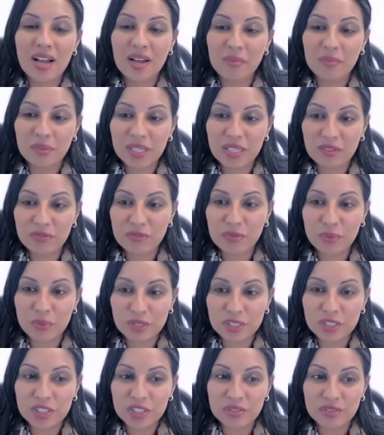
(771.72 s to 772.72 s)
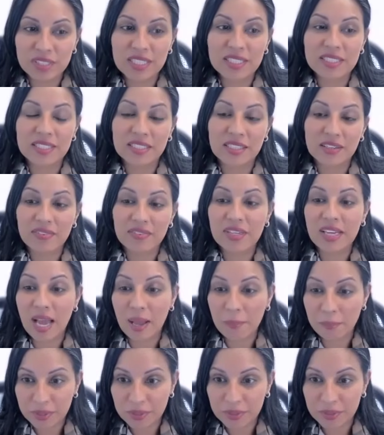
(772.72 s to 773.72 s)
being forced to raise enough
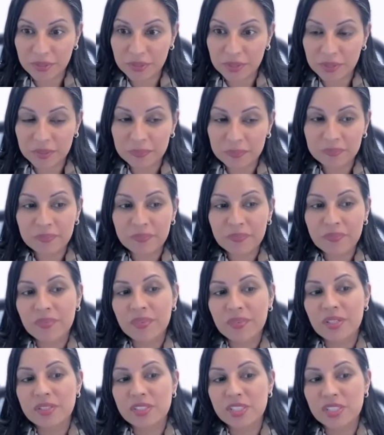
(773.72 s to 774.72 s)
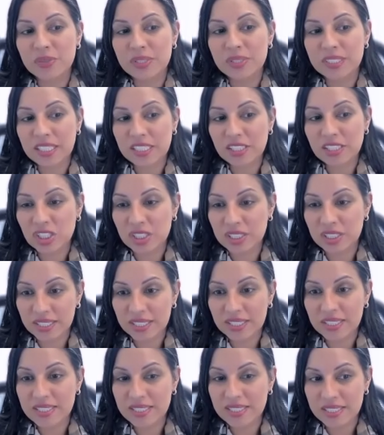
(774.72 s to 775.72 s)
capital to essentially
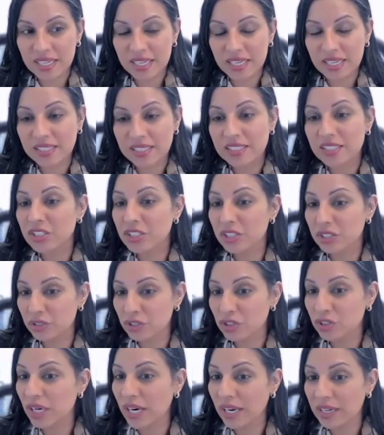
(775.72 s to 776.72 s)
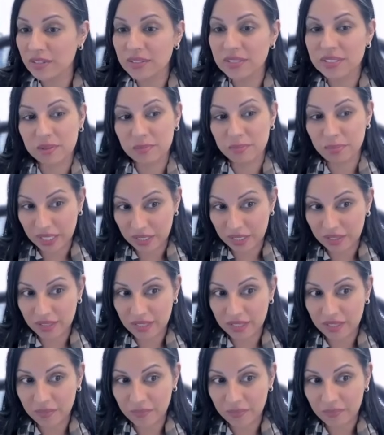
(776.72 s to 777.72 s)
conduct two trials in
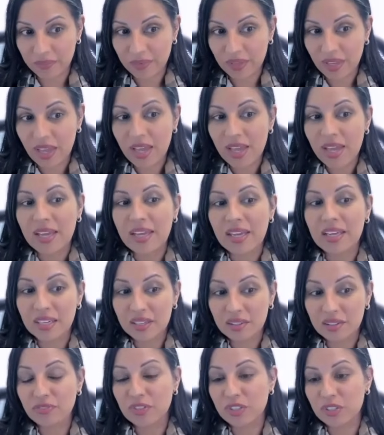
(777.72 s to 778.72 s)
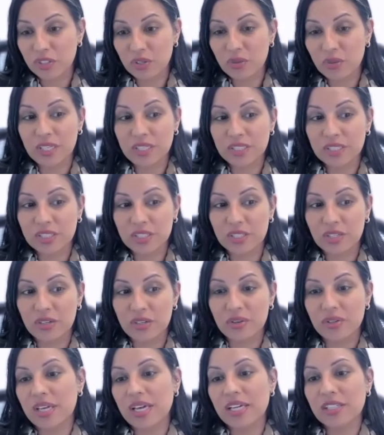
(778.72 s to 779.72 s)
parallel. If you're going to
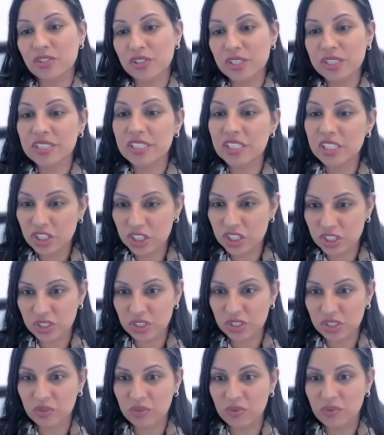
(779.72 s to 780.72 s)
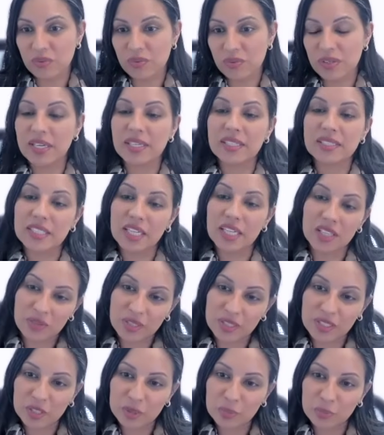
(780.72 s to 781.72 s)
go that traditional
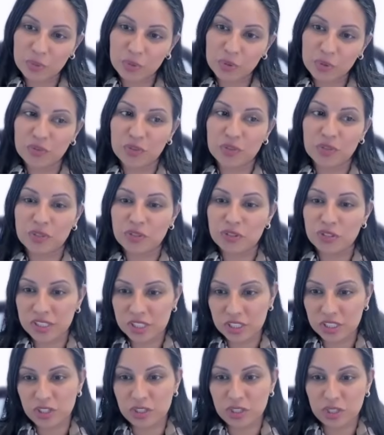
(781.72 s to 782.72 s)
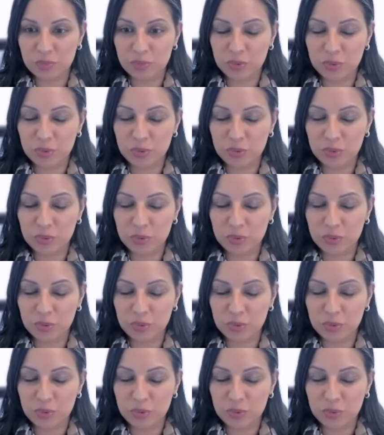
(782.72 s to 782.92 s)
accelerated approval, traditional